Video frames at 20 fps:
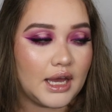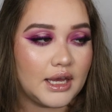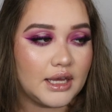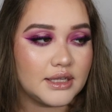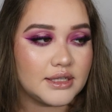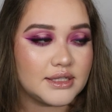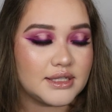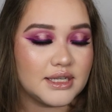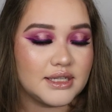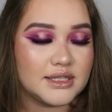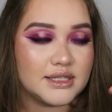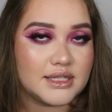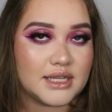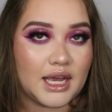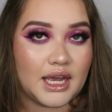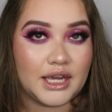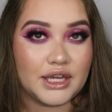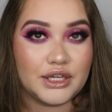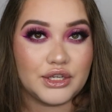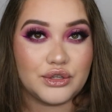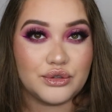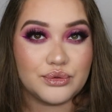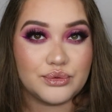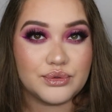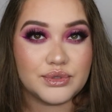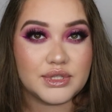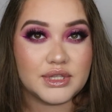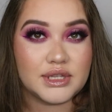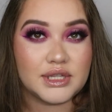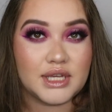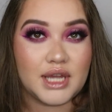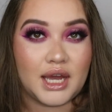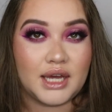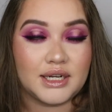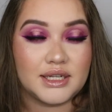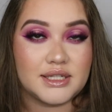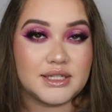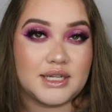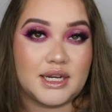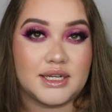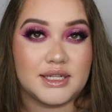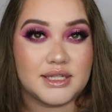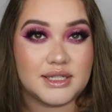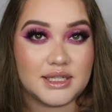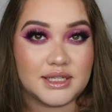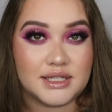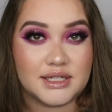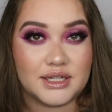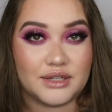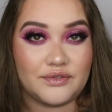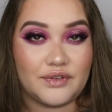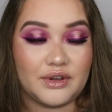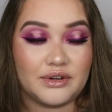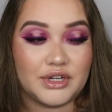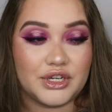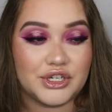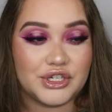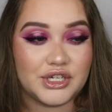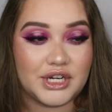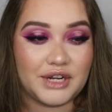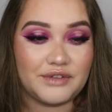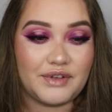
Since I use the Anastasia stick foundation,